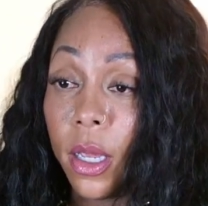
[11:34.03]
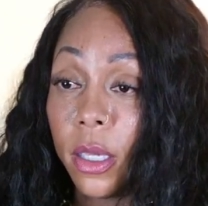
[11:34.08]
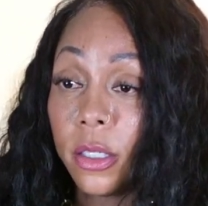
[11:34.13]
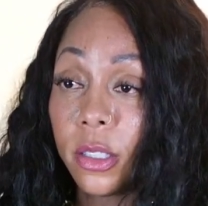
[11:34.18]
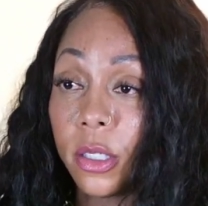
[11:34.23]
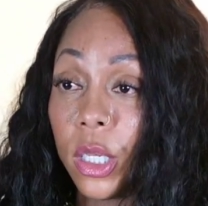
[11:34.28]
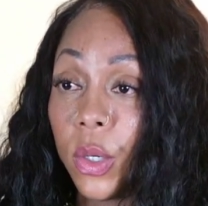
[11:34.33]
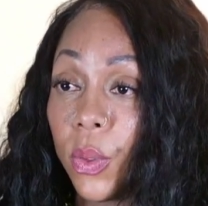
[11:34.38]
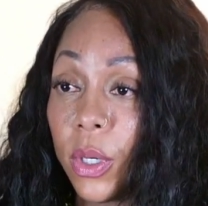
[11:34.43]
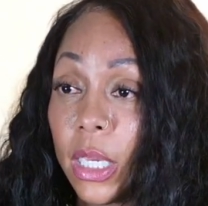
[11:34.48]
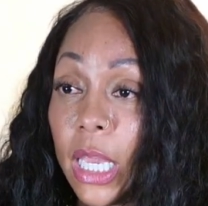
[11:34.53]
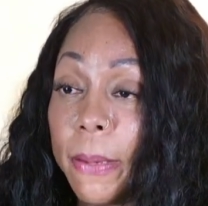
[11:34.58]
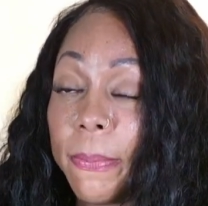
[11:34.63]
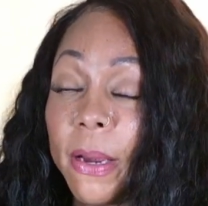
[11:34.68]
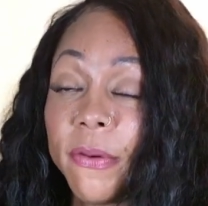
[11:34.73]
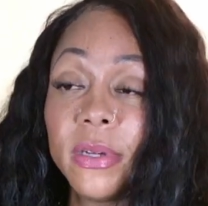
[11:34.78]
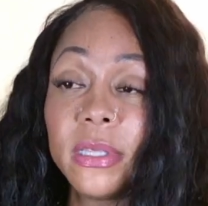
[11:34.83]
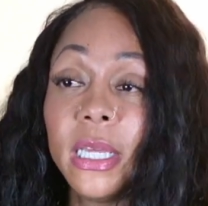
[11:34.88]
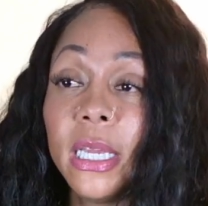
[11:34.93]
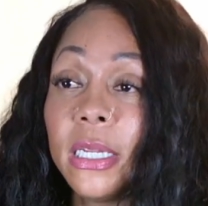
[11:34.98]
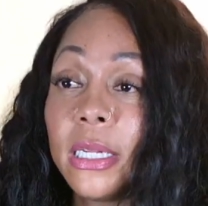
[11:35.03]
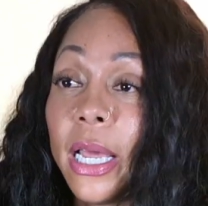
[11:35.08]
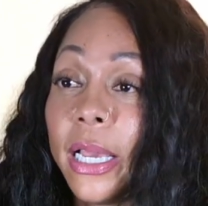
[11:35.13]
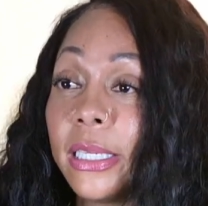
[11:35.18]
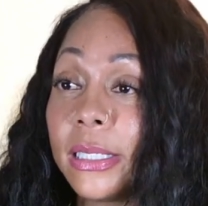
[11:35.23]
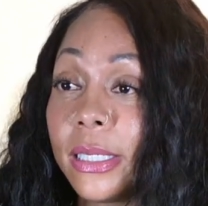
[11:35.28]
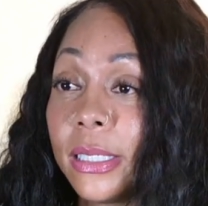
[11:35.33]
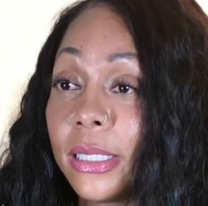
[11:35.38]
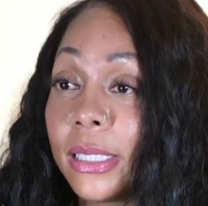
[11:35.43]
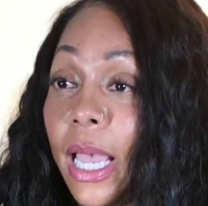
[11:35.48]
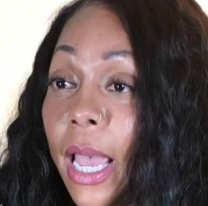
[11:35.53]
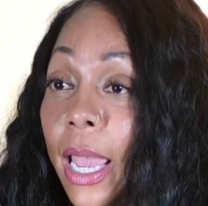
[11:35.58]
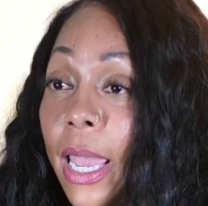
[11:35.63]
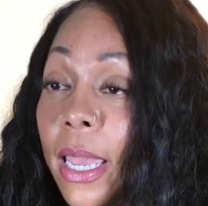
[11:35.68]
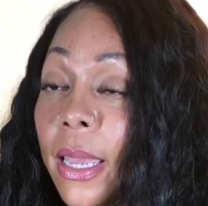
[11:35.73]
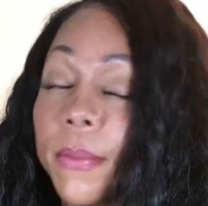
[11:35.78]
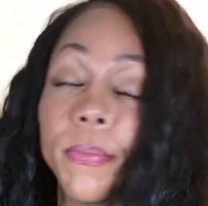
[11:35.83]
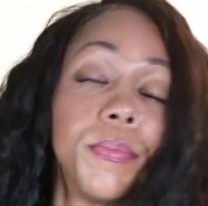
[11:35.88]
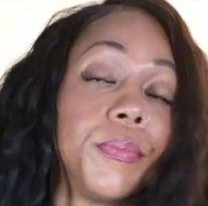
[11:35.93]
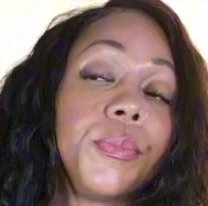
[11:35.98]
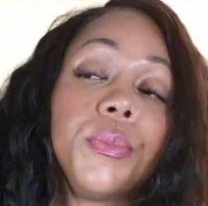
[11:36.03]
So you want to keep everything nice and tight.